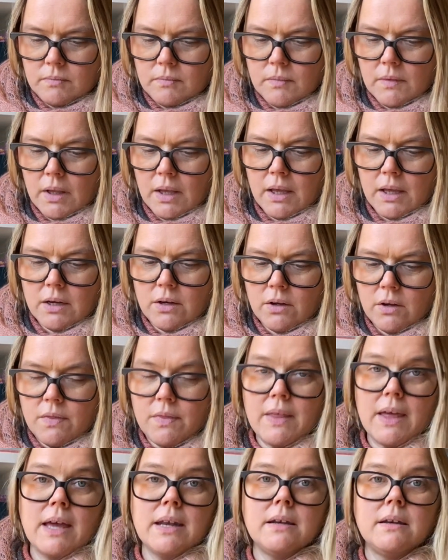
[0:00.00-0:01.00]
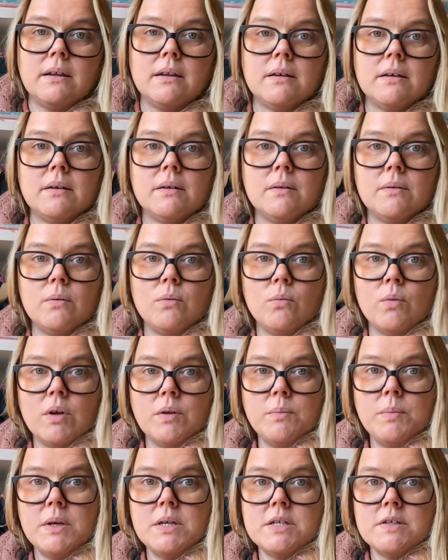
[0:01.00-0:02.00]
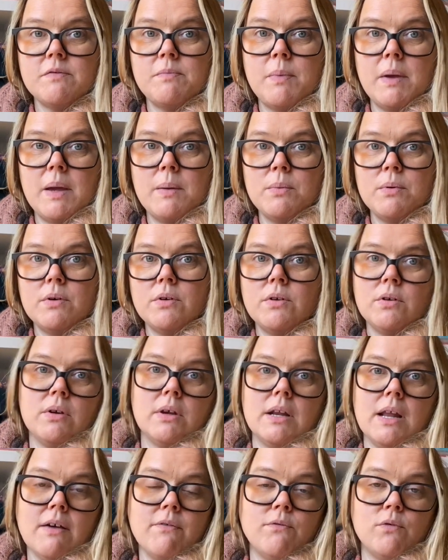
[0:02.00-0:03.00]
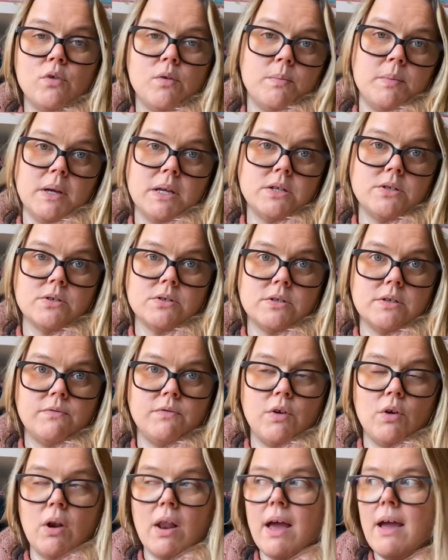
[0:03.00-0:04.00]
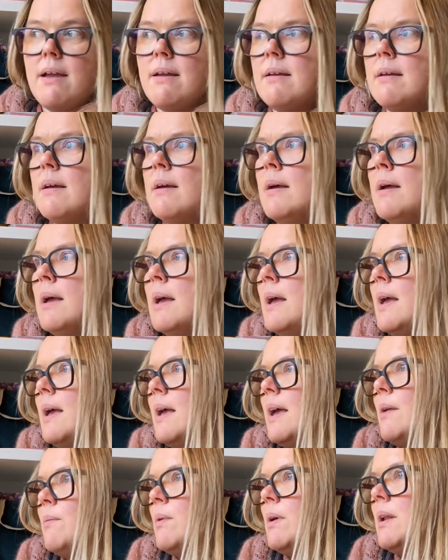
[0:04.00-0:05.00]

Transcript: And on that one piece of paper, you can have 4 pictures if you like. And what I